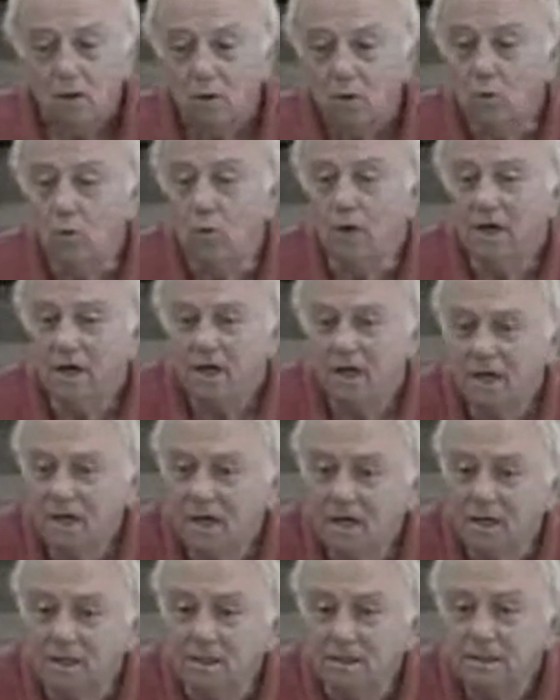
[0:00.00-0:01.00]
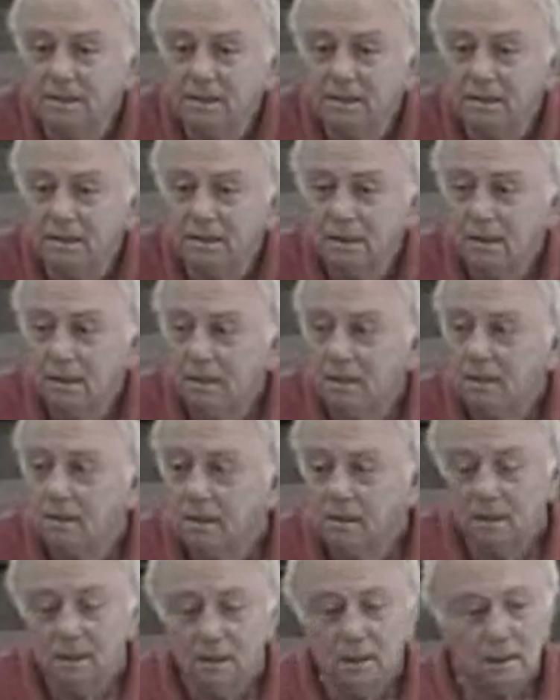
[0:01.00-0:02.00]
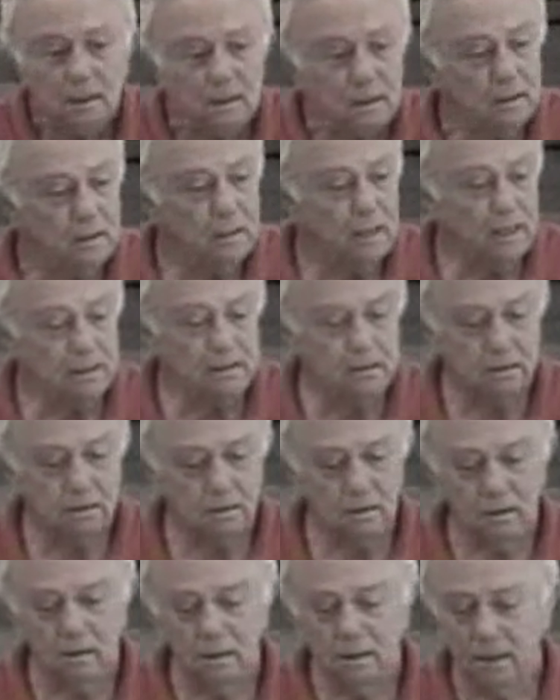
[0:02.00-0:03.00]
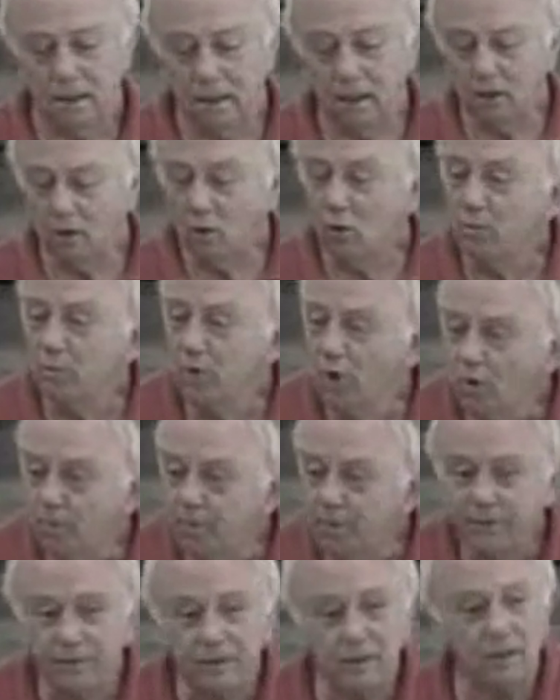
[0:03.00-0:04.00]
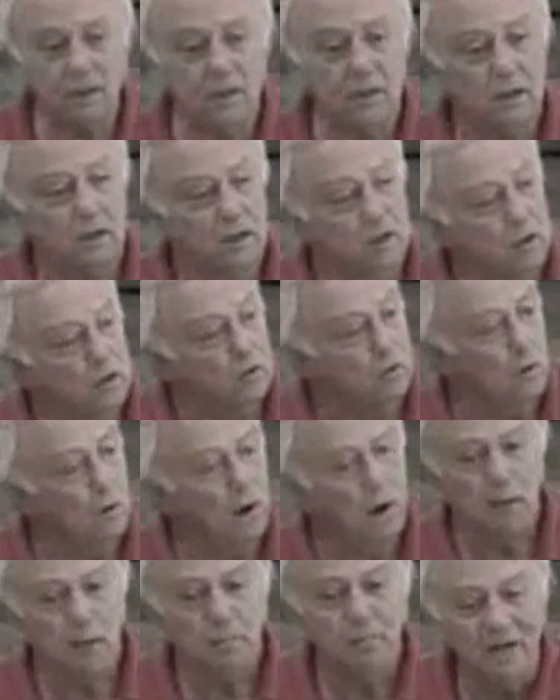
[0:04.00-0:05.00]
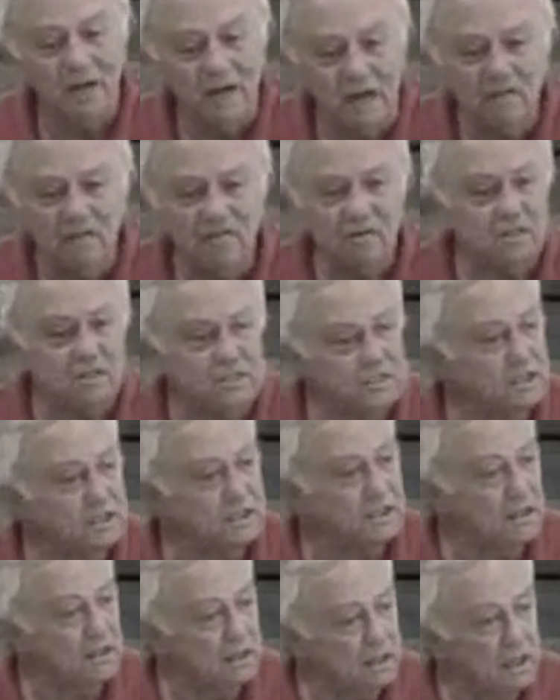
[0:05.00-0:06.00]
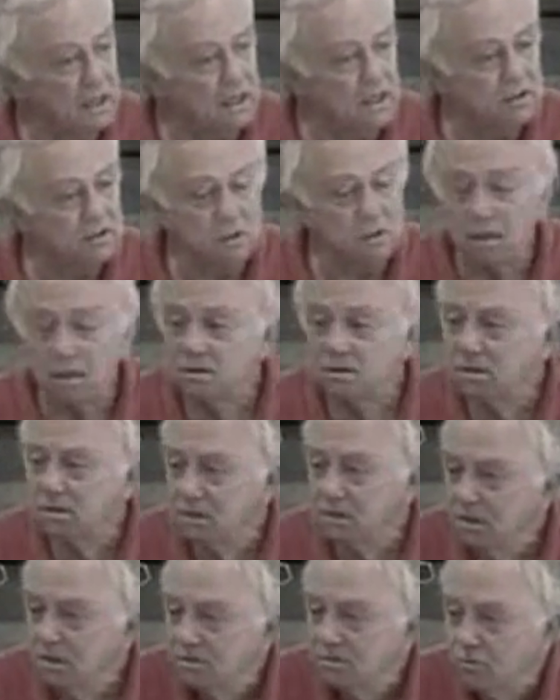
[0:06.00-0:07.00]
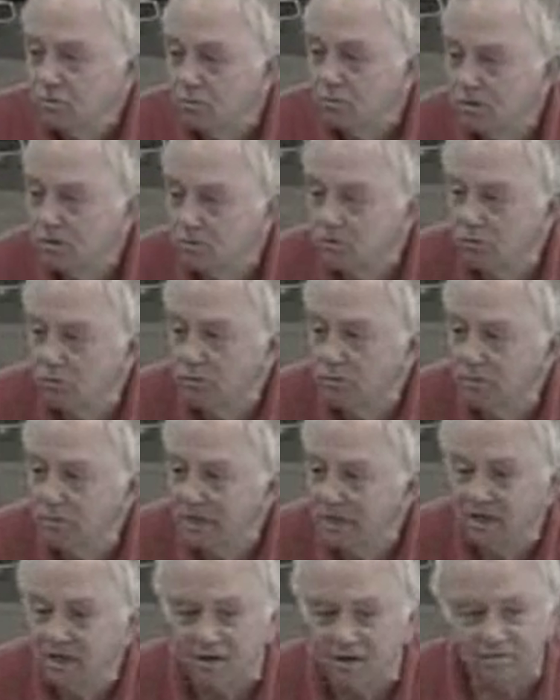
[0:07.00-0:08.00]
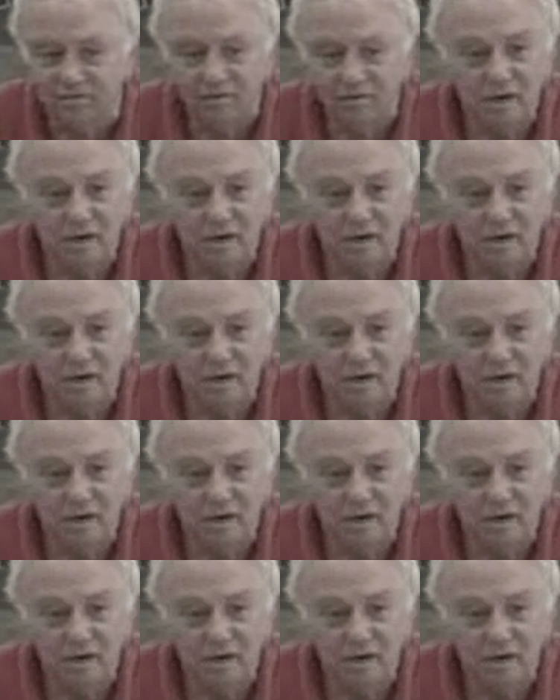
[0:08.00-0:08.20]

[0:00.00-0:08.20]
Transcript: we heard that in homeopathy you are believing certain things. I said, yes, what do we believe?